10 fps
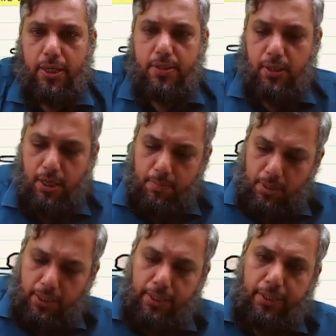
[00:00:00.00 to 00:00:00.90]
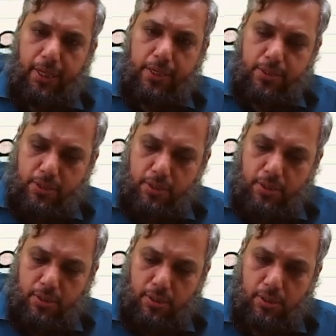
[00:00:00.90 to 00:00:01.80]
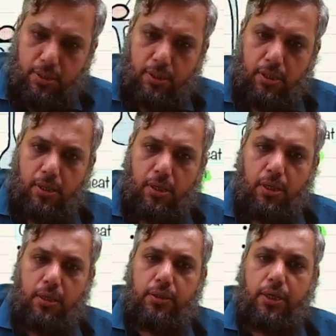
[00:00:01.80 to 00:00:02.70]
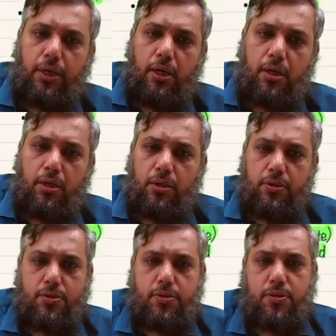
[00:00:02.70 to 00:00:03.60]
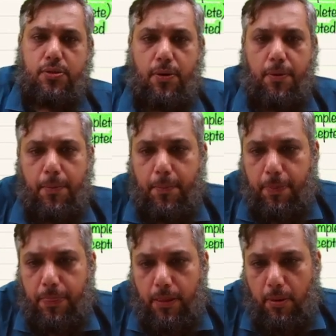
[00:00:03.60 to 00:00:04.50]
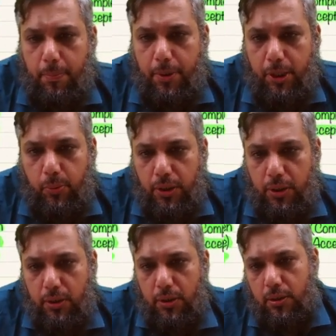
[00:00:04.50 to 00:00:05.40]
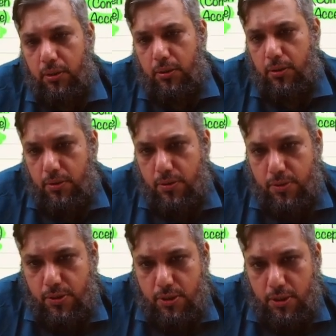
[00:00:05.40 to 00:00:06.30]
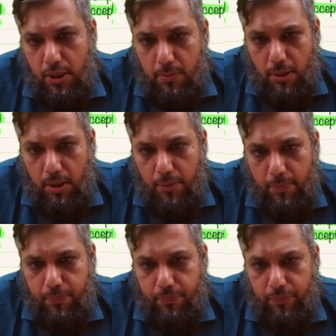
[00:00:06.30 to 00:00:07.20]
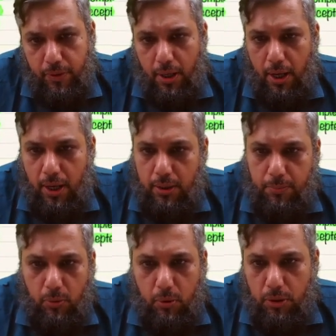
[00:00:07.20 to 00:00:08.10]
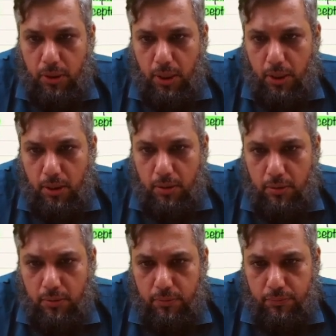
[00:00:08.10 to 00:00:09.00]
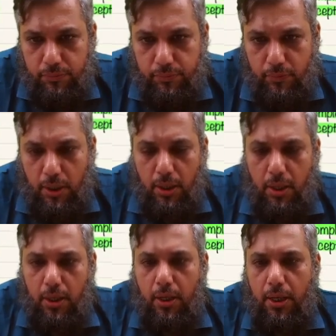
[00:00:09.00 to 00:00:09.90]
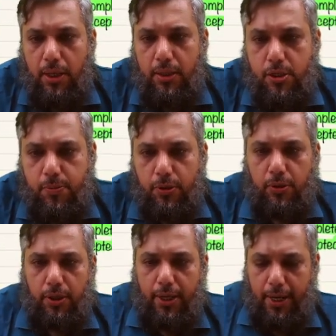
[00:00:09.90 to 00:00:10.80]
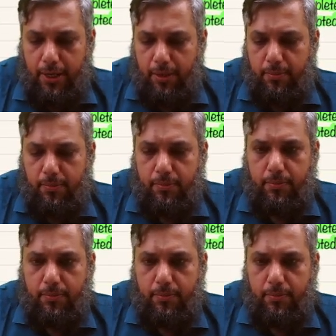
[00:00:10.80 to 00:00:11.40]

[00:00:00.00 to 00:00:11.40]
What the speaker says: It's a chemical interaction that occurs between the stigma and the pollen grain. Like in this particular diagram,